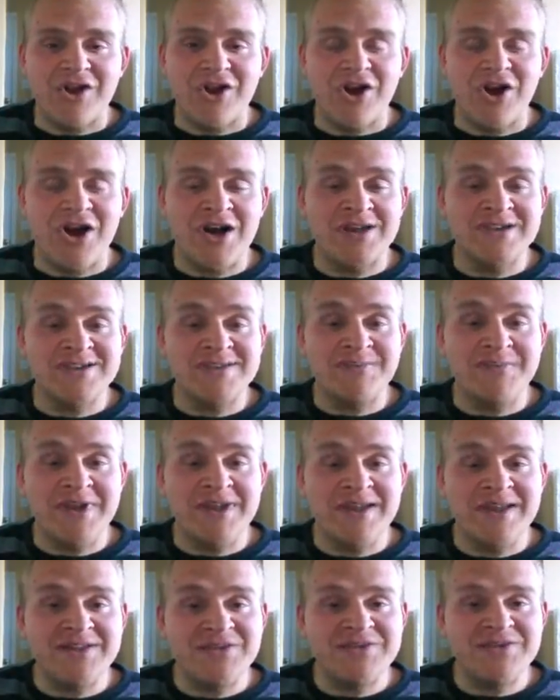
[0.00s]
caused
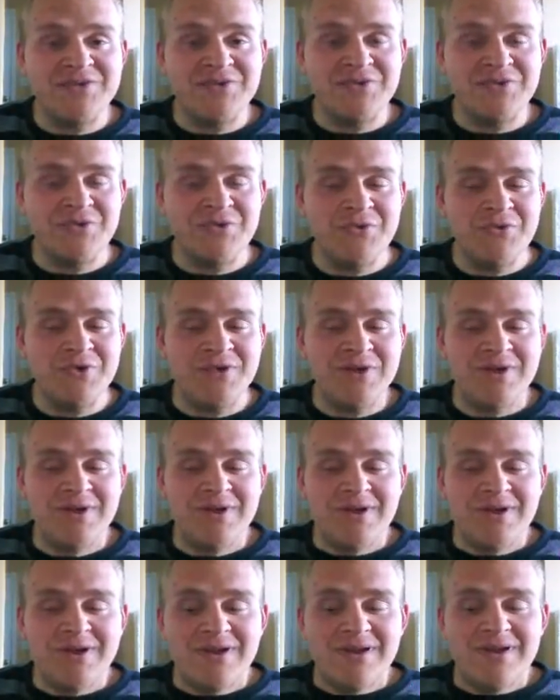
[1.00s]
me to
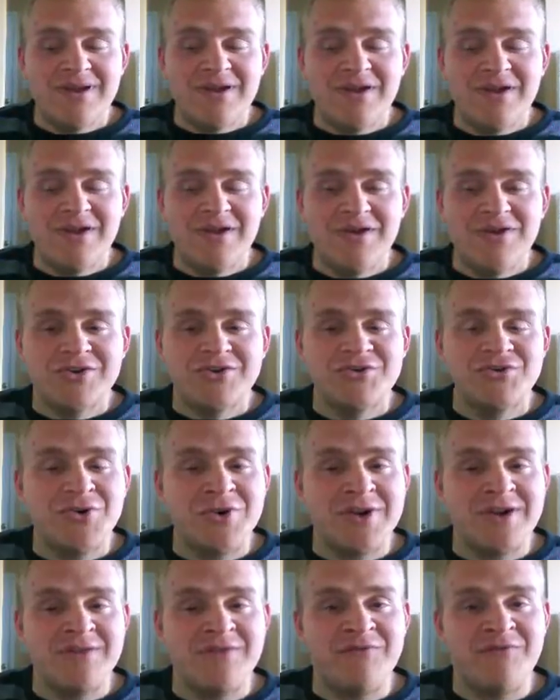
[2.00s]

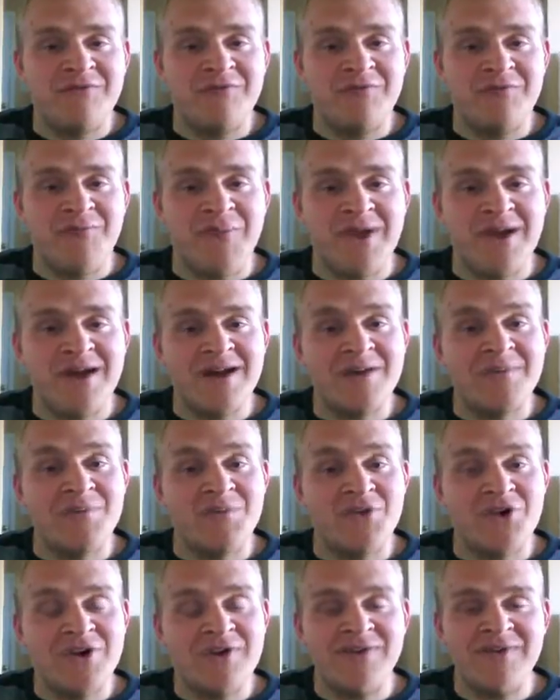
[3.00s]
sort of become
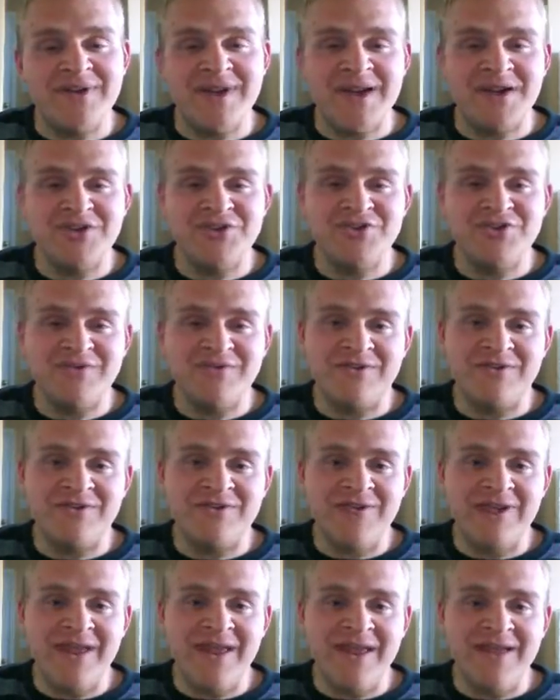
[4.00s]
more of an
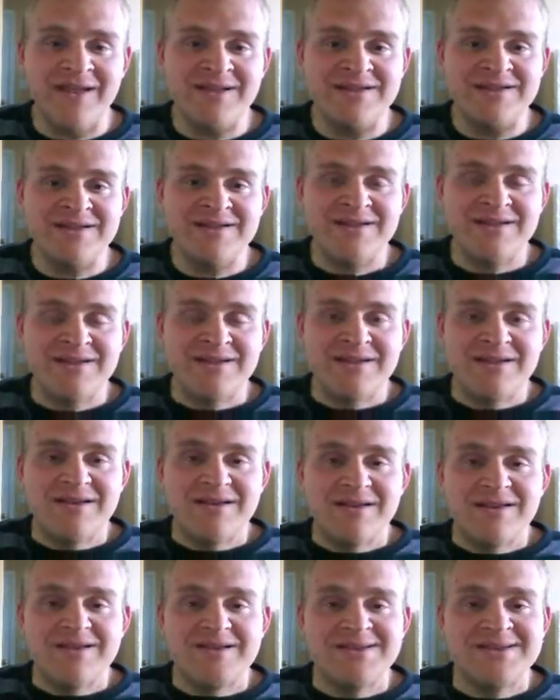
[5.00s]
extrovert and
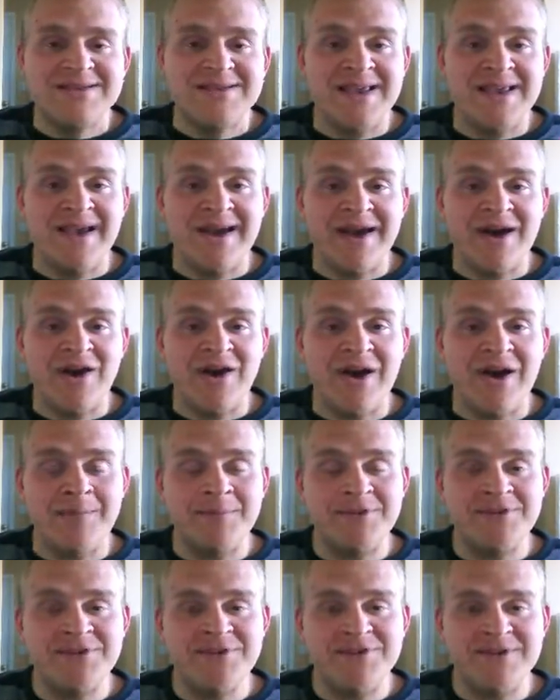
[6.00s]
seek out
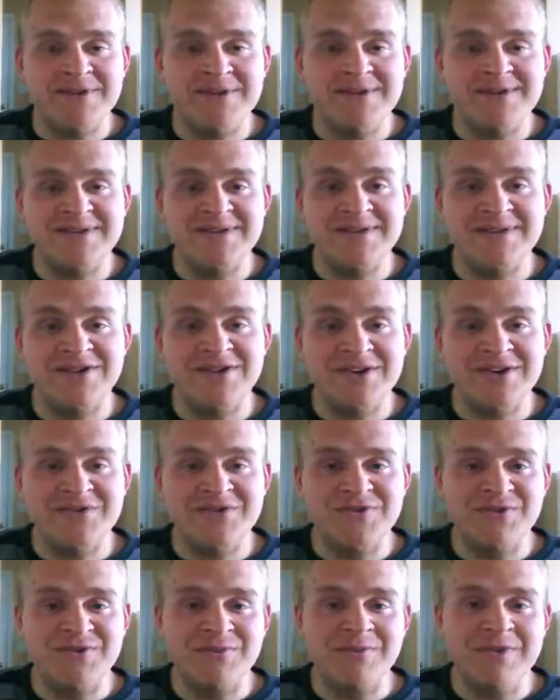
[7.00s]
opportunities to talk
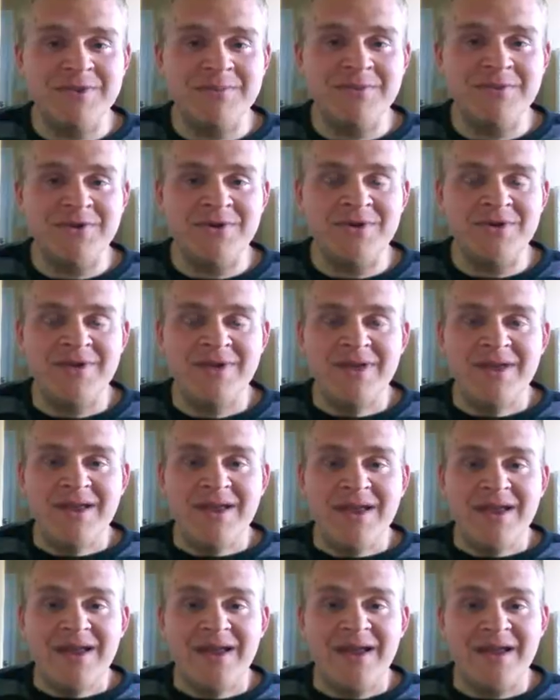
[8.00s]
to other people
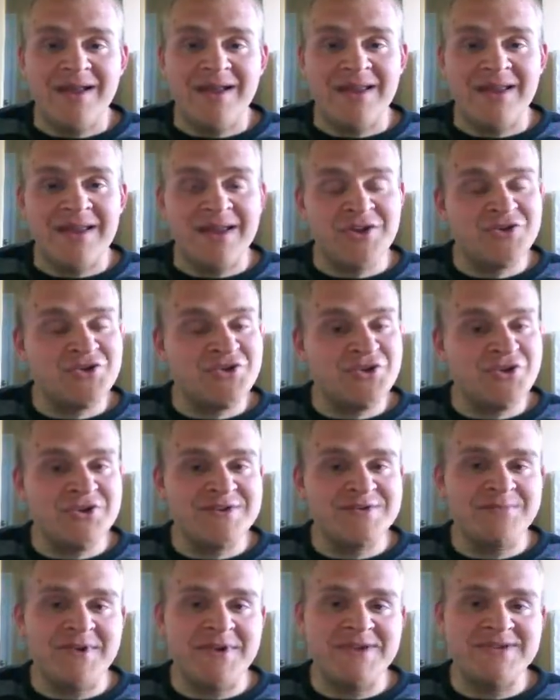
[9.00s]
and
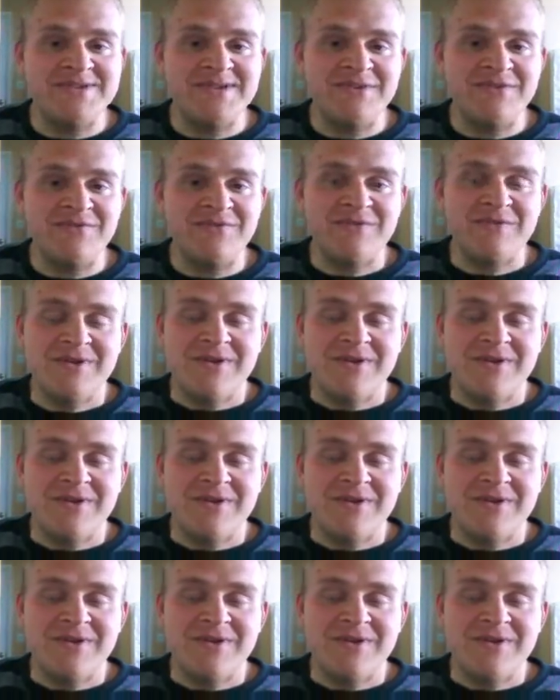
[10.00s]
introduce myself.